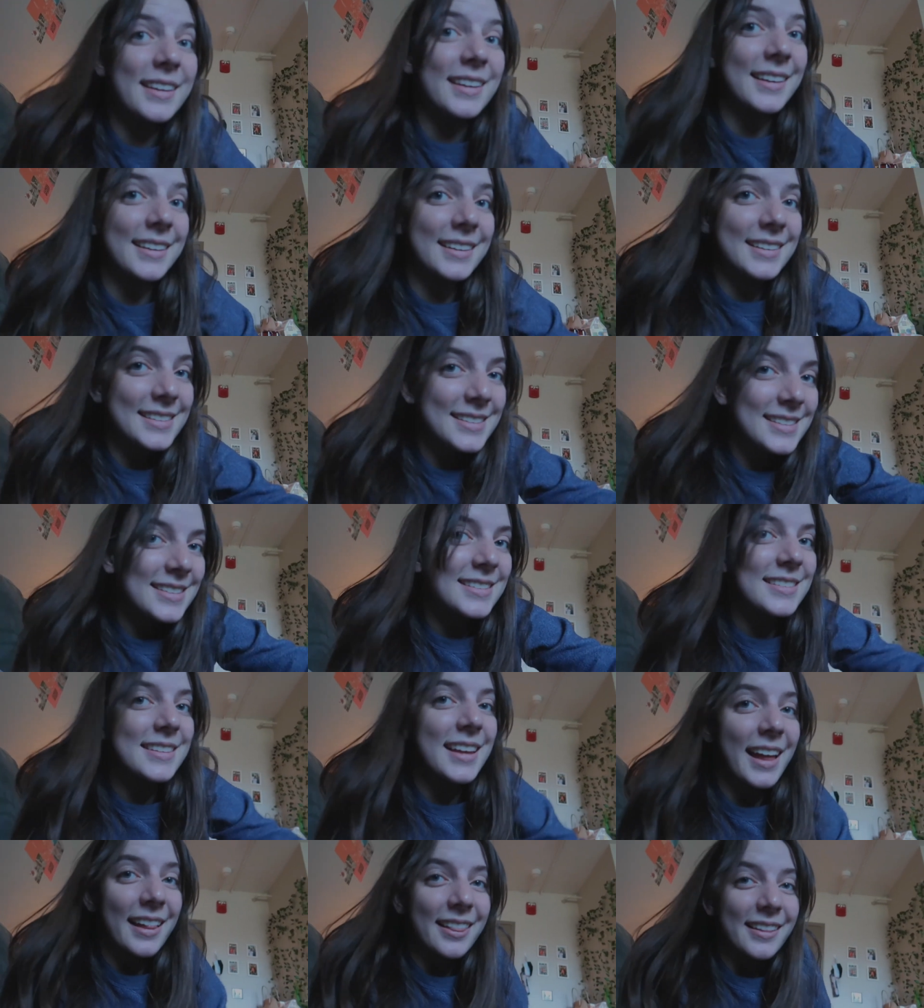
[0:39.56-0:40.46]
guys,
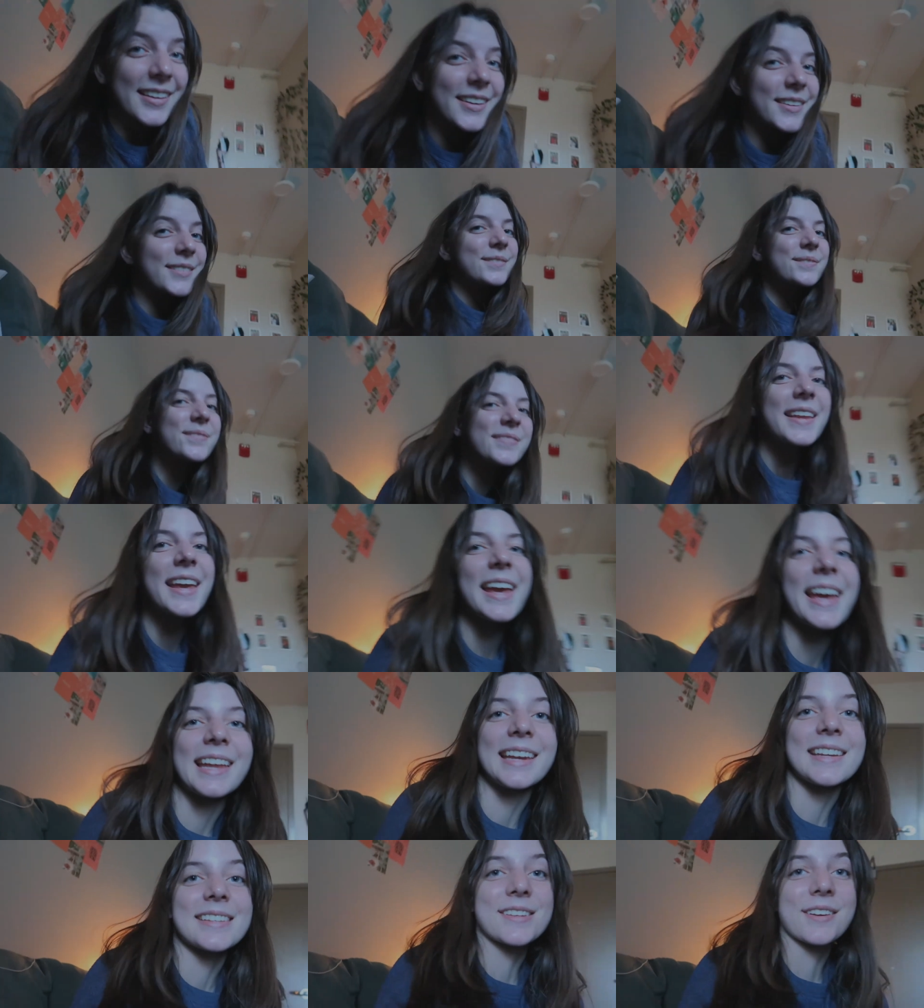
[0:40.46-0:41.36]
hello.
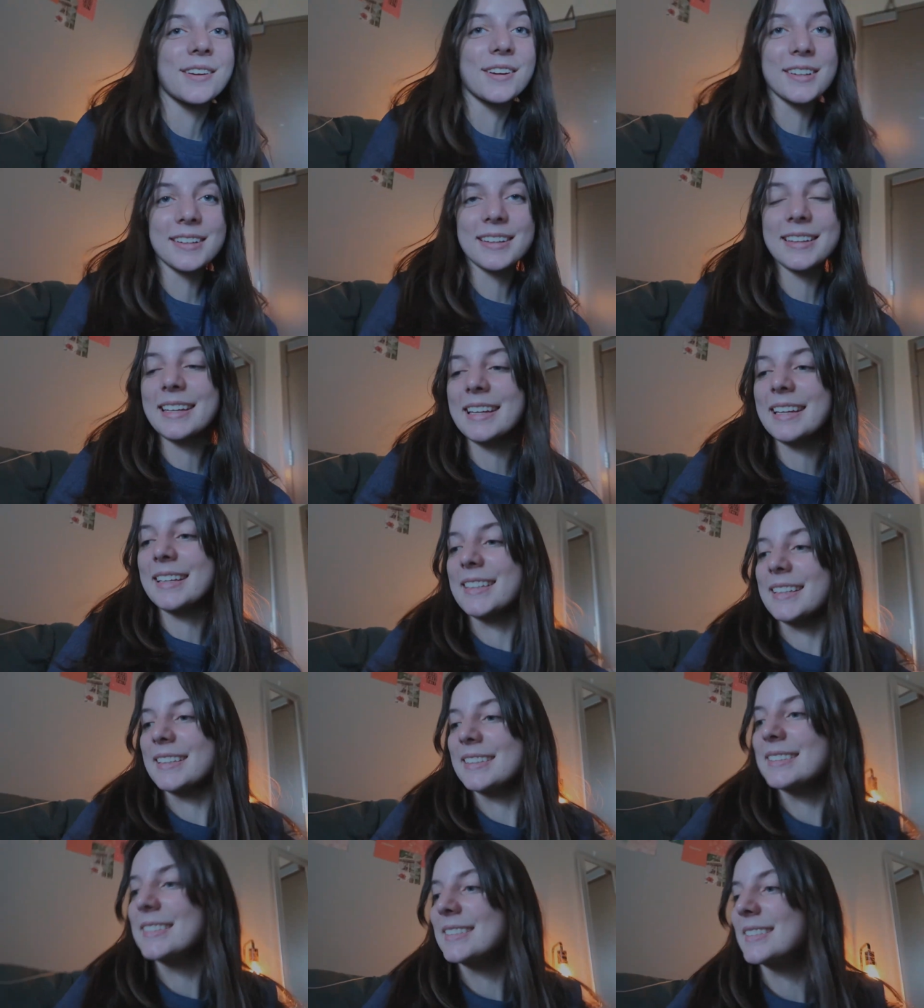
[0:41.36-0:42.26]
It is
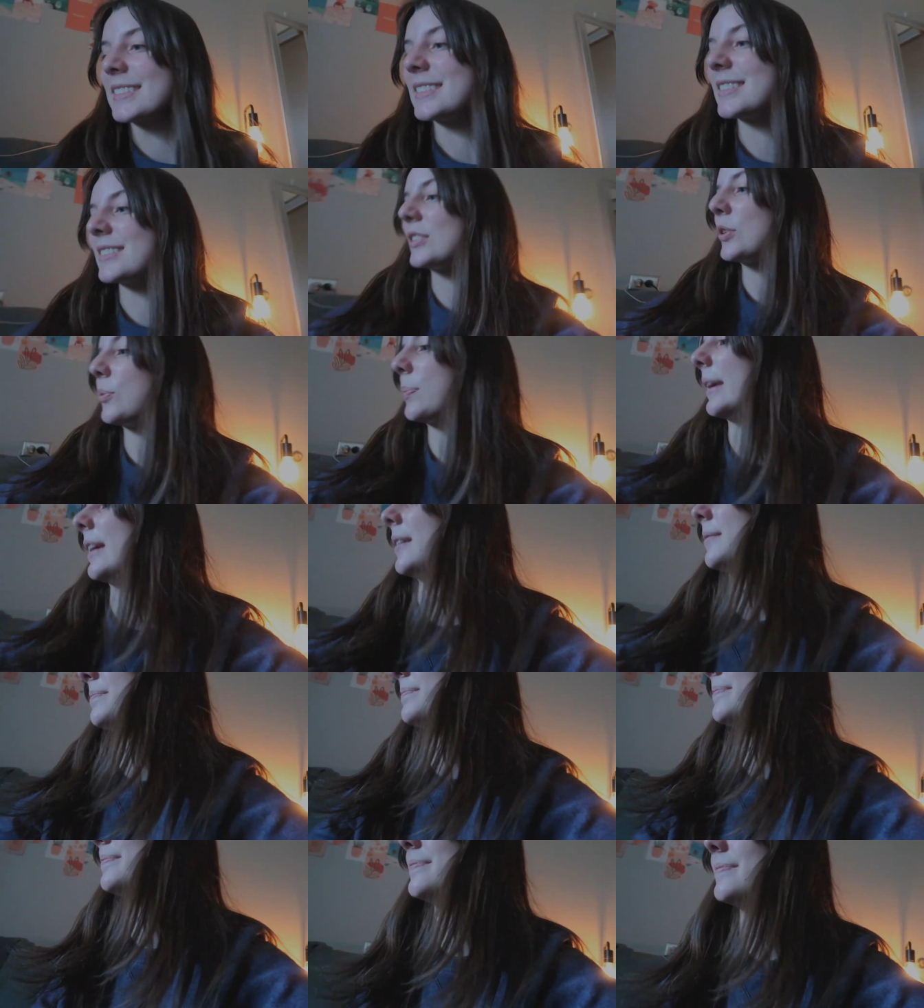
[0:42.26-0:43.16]
currently 2
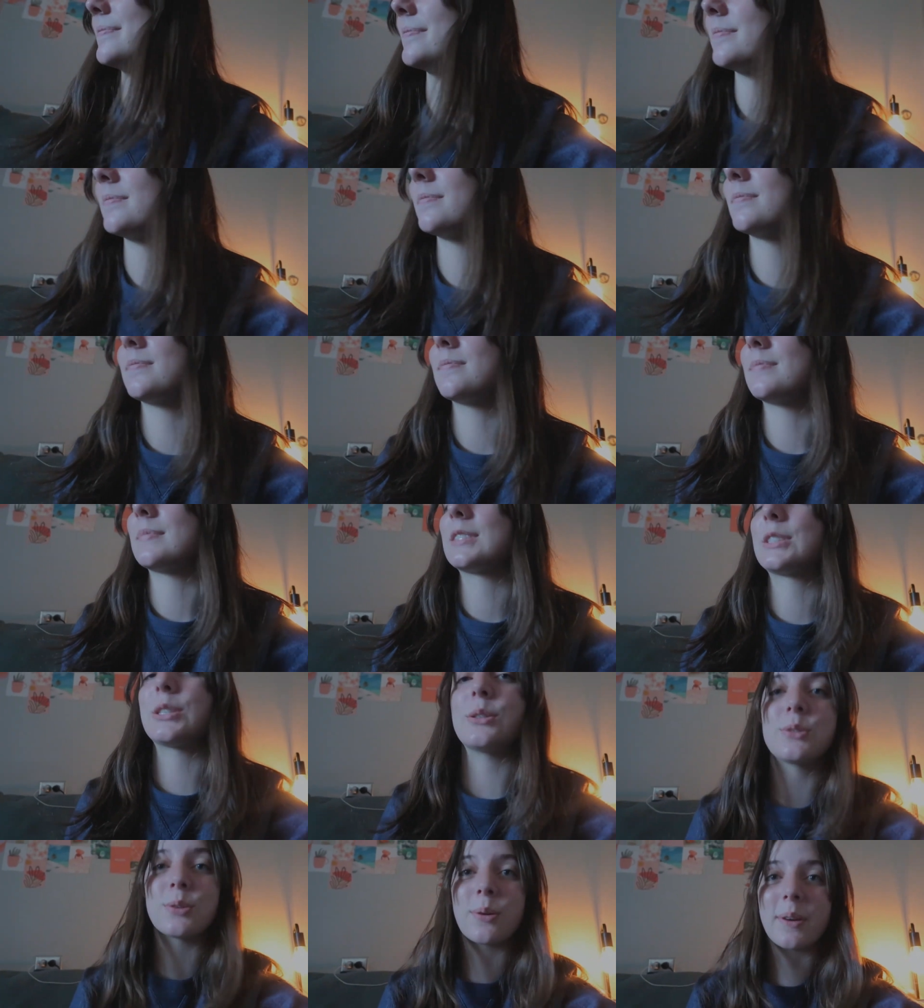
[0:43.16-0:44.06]
p.m.
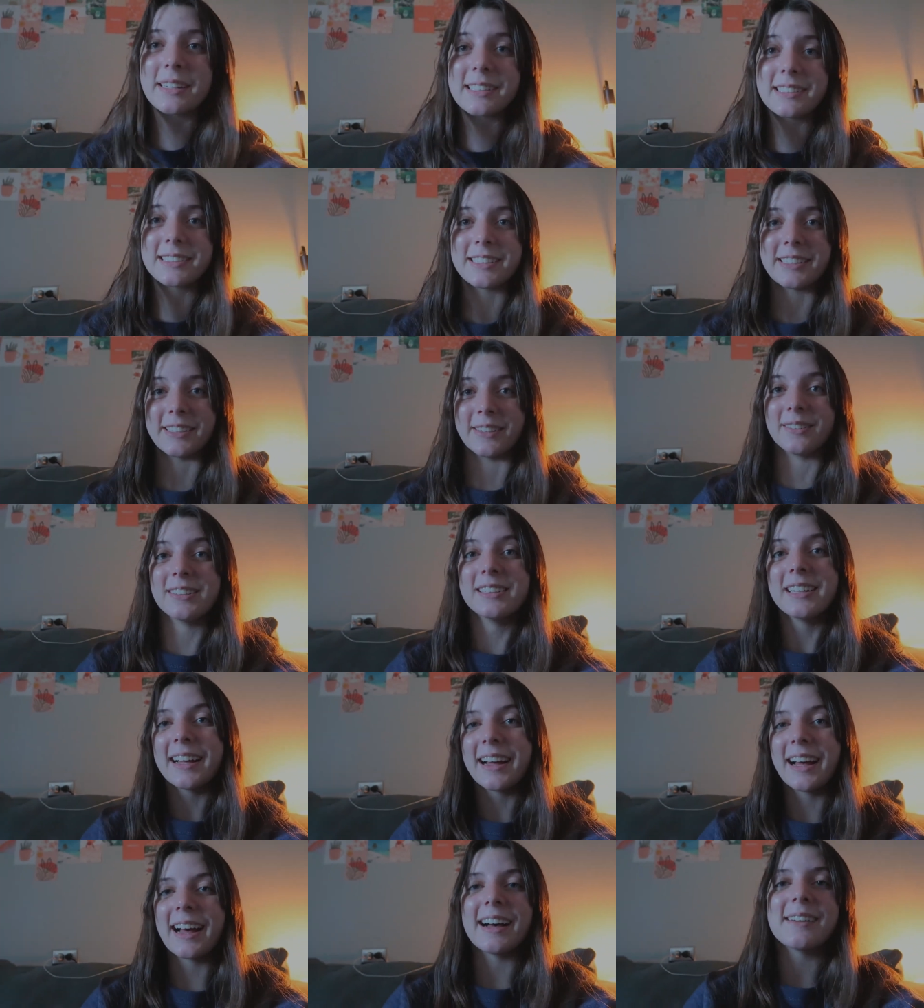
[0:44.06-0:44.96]
2.22
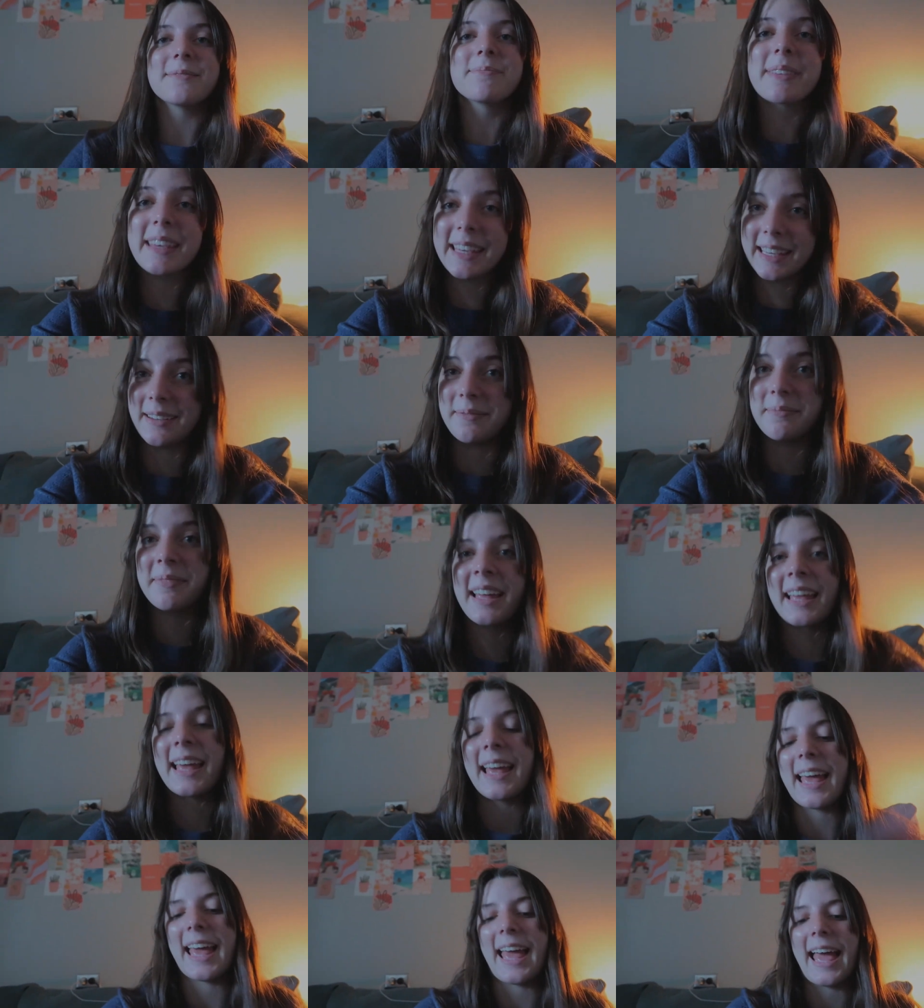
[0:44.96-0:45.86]
p.m.
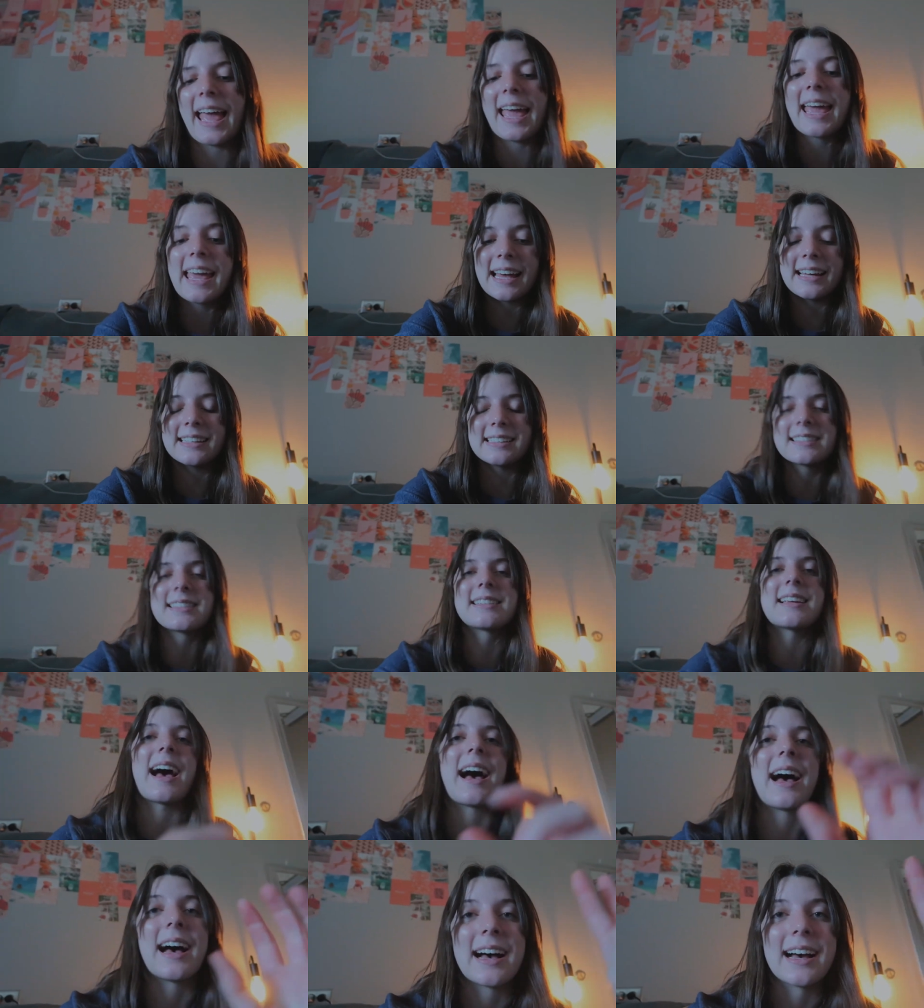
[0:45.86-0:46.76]
And
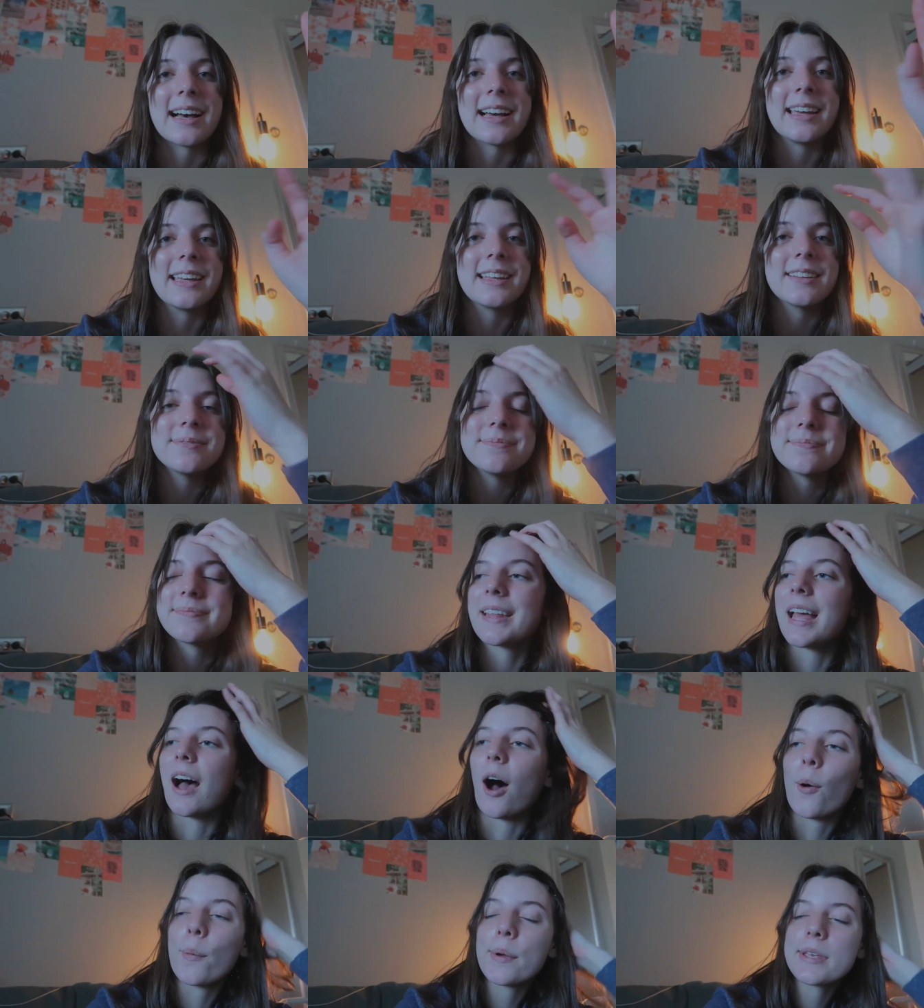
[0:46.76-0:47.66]
I
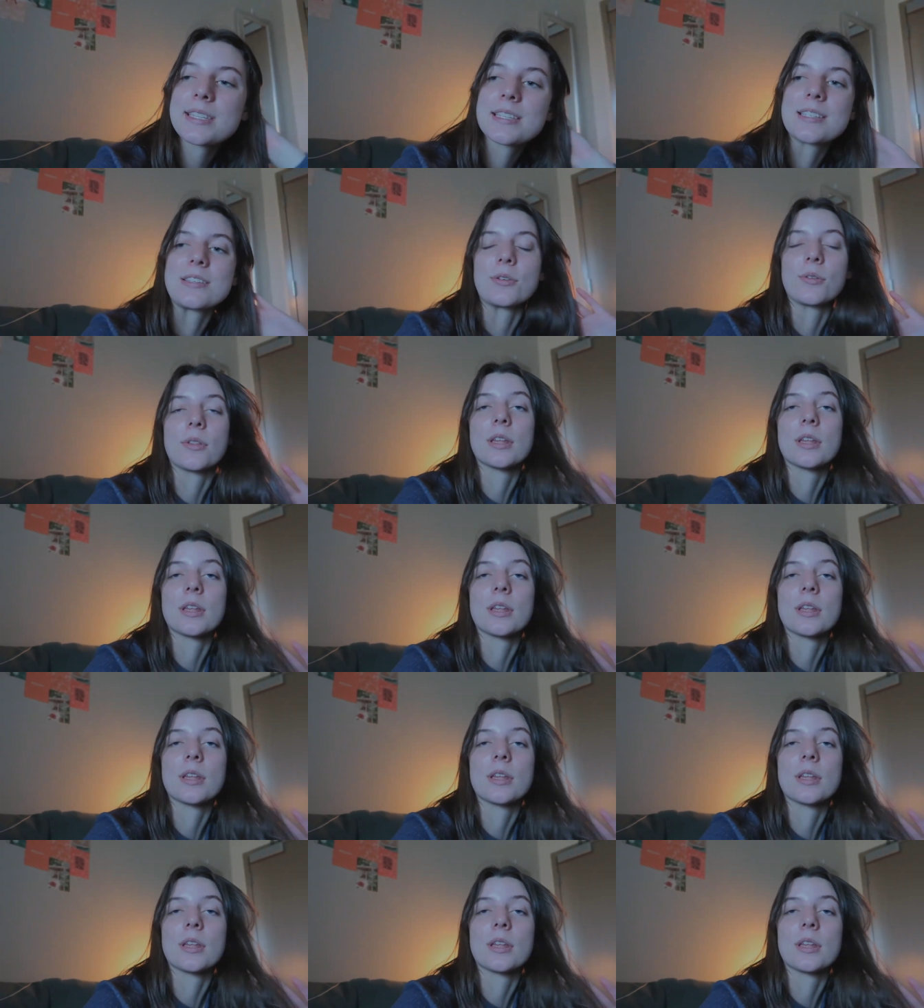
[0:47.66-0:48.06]
always do